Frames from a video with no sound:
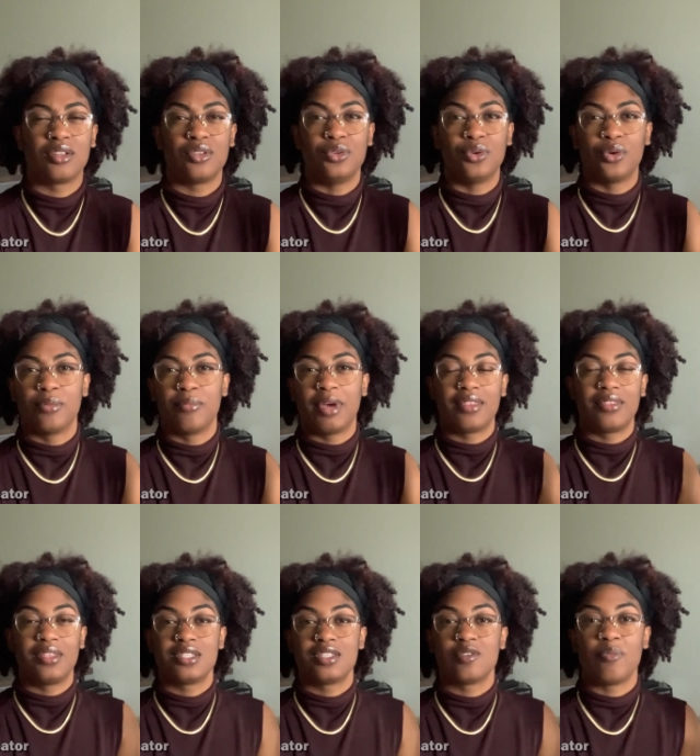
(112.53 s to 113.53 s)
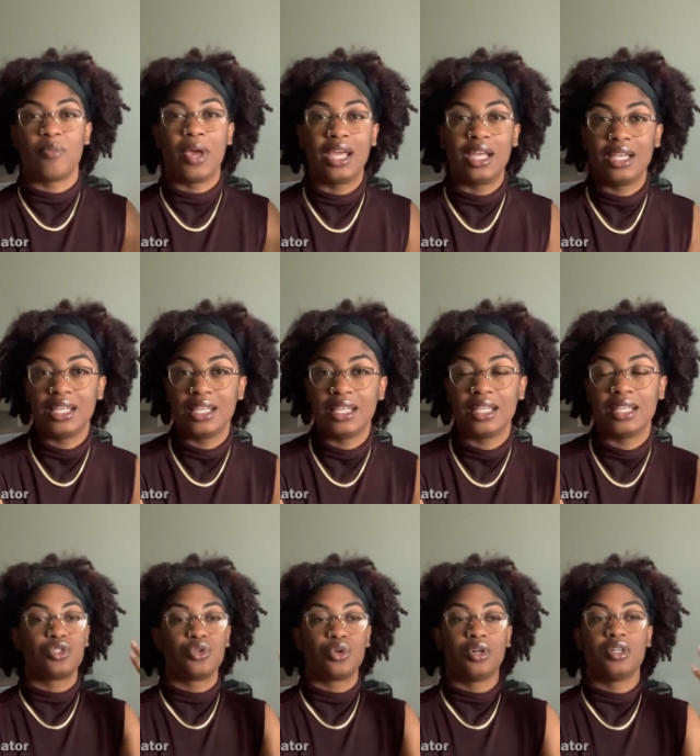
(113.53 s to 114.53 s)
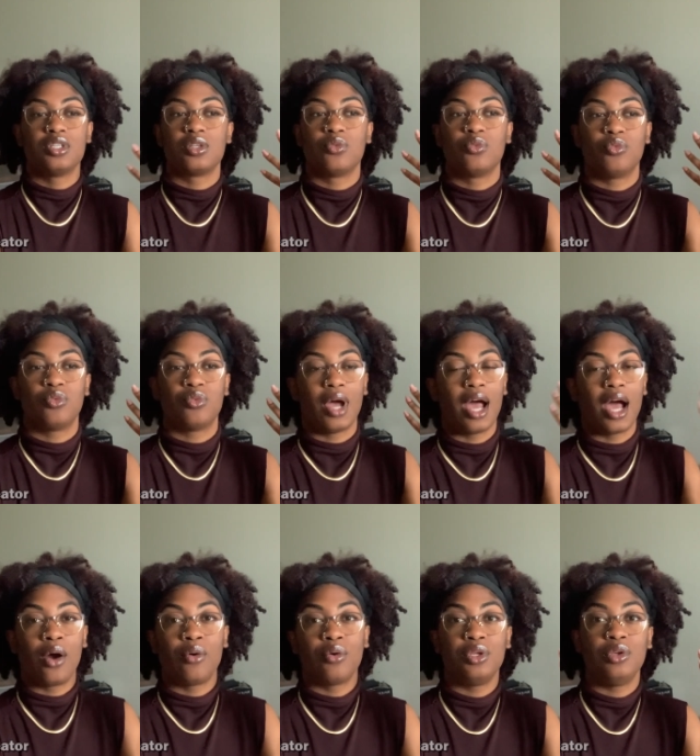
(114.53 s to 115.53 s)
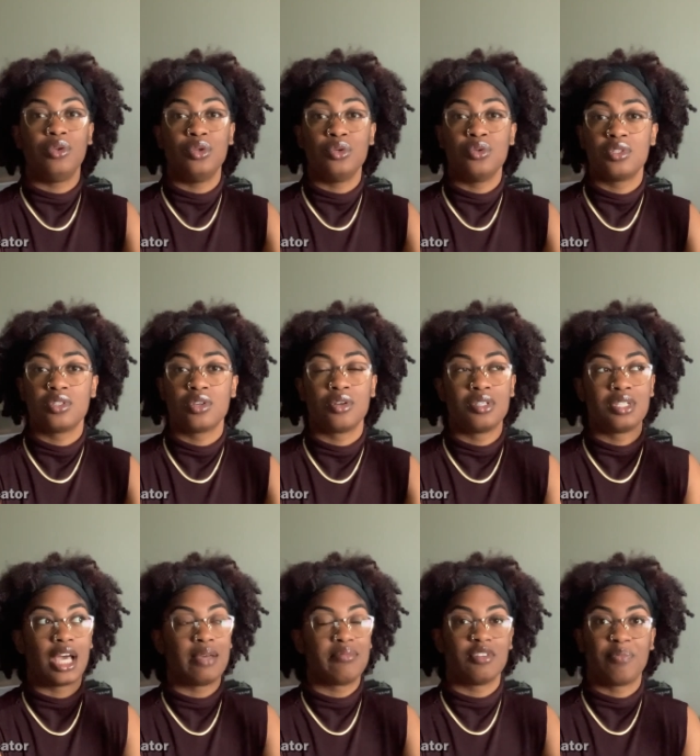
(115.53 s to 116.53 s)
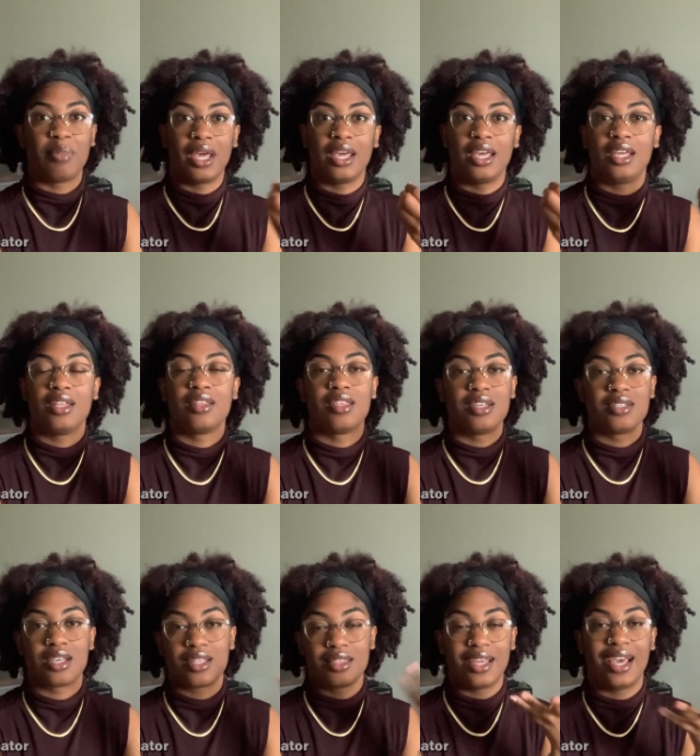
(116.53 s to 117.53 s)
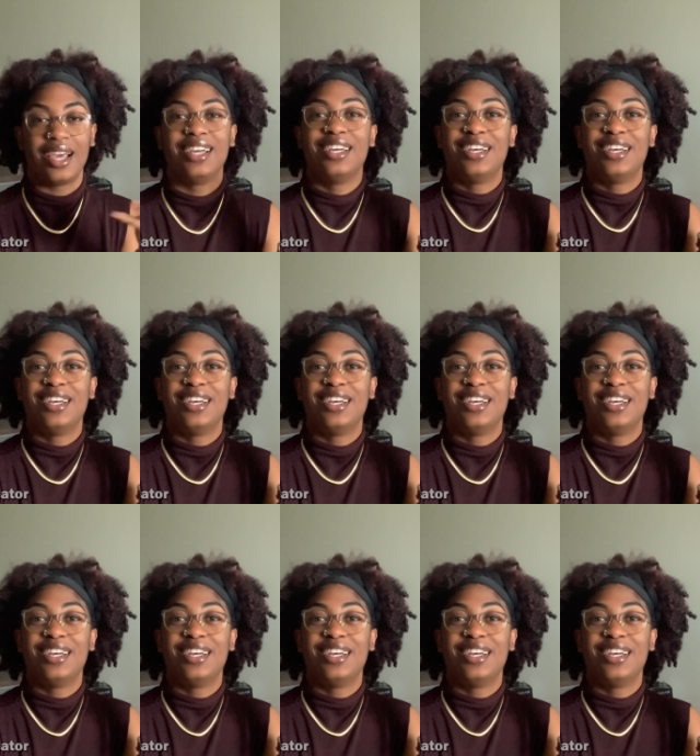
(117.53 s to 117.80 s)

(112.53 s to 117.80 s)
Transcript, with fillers: your methods of painting, tutorials on how you use certain types of paint and things like that.